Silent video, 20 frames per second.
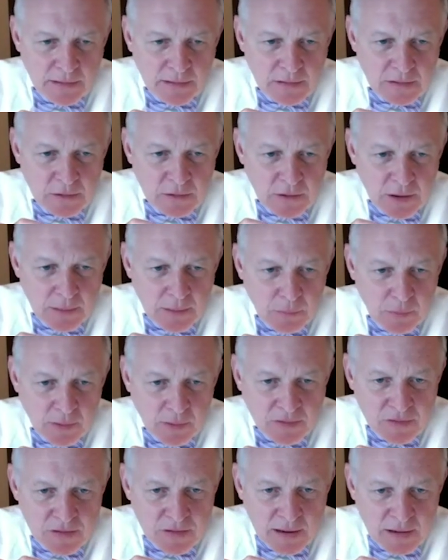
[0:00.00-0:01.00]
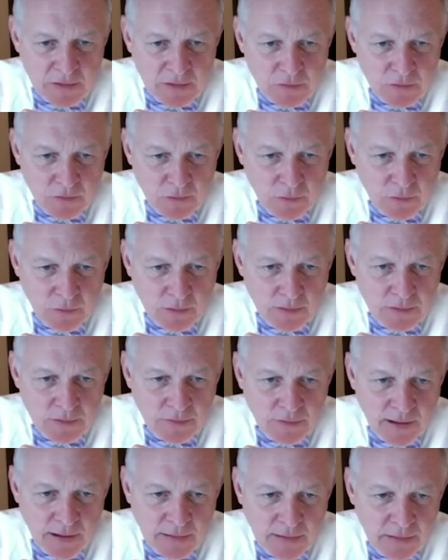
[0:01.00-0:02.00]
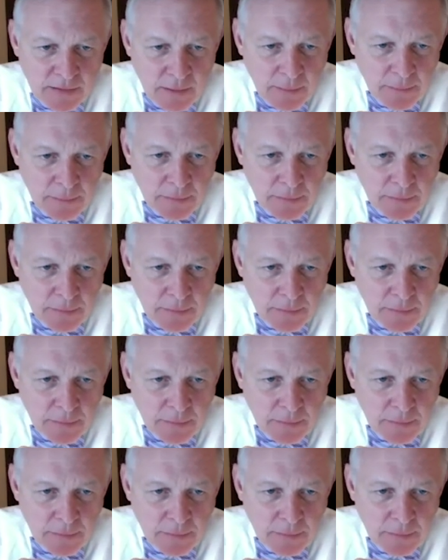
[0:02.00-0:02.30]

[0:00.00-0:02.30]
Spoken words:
look at breast cancer and divide it up